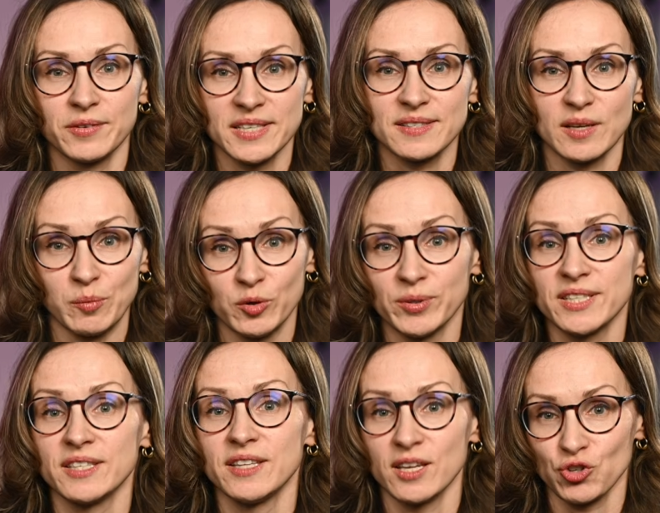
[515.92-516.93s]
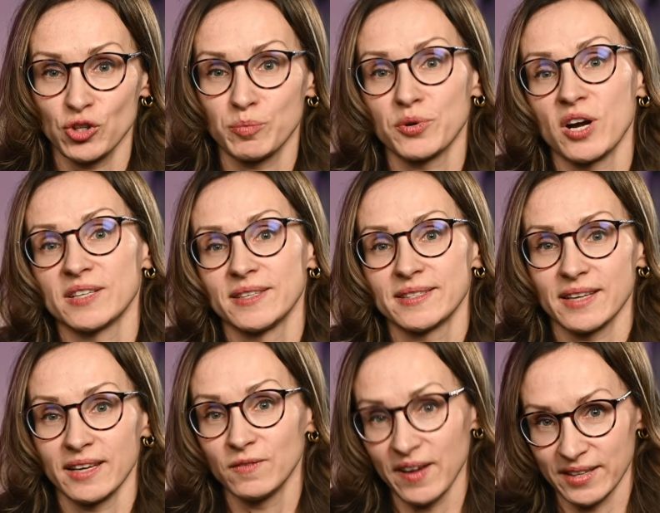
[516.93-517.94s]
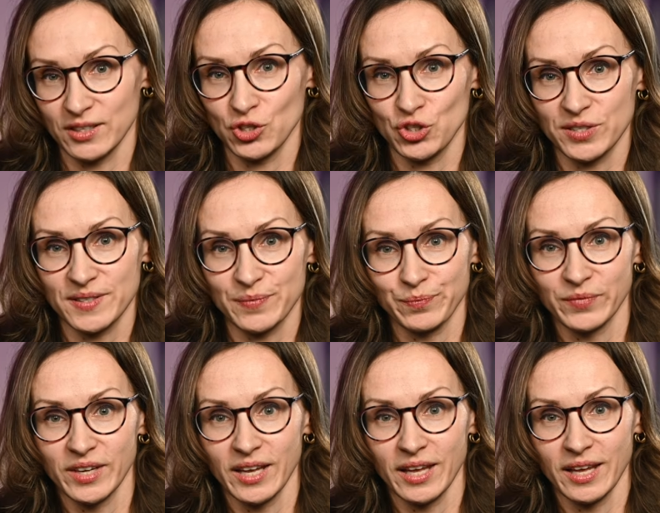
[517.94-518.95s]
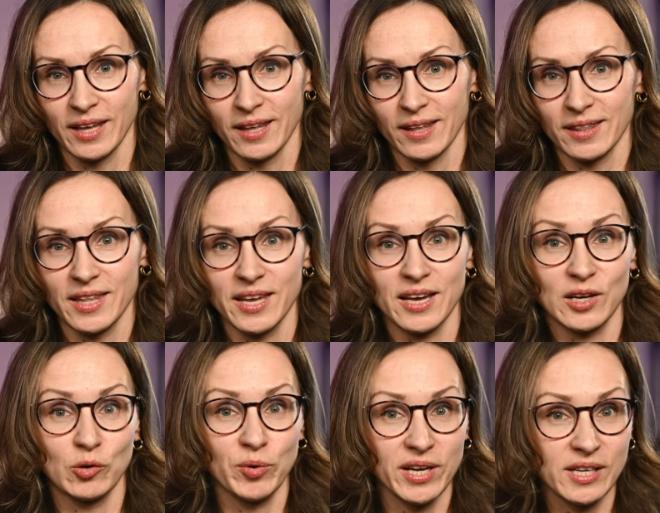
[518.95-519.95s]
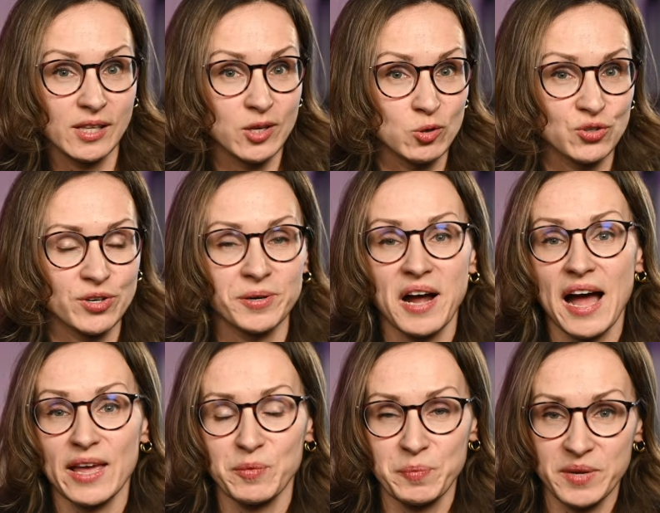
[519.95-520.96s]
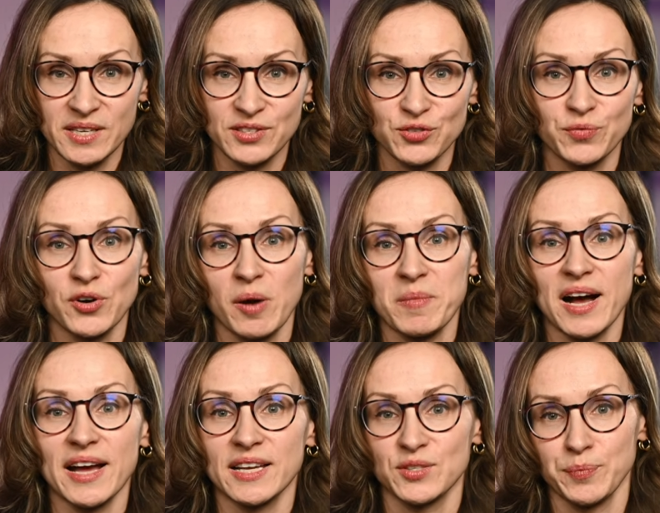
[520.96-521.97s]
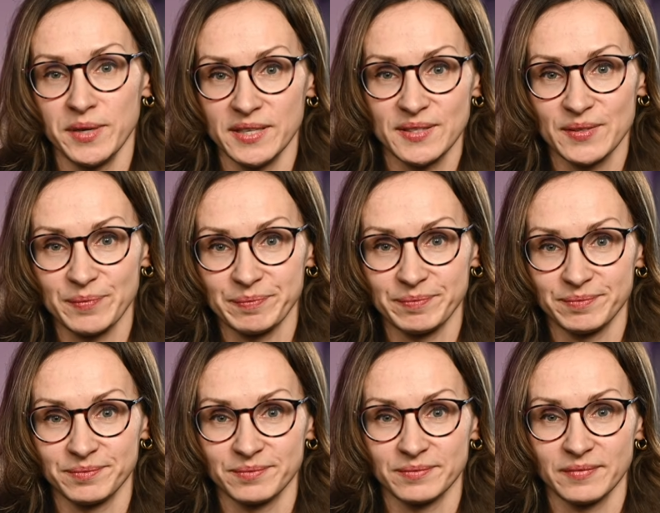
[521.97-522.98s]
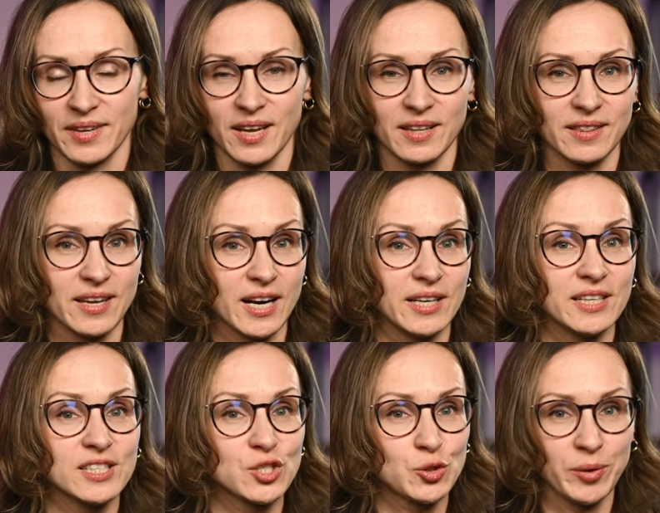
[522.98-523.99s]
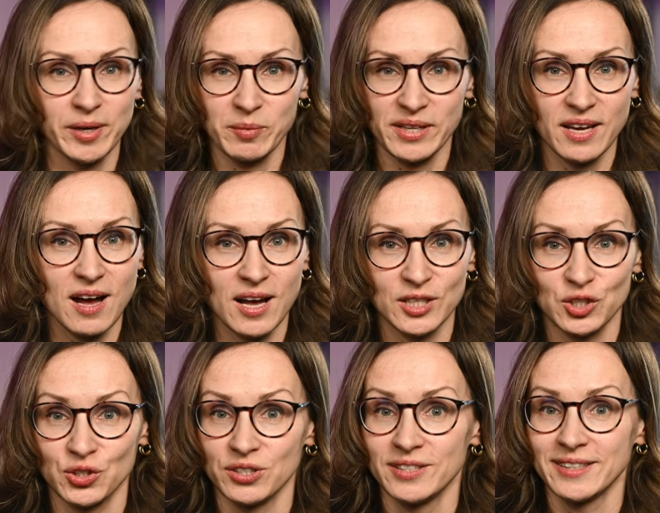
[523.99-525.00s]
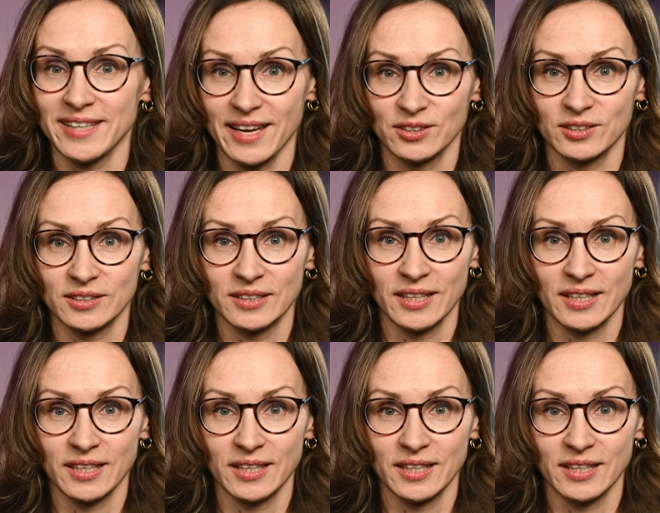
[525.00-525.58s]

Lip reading: are some residential proxies advantages. They are real user IPs from ISPs. They are extremely hard to detect.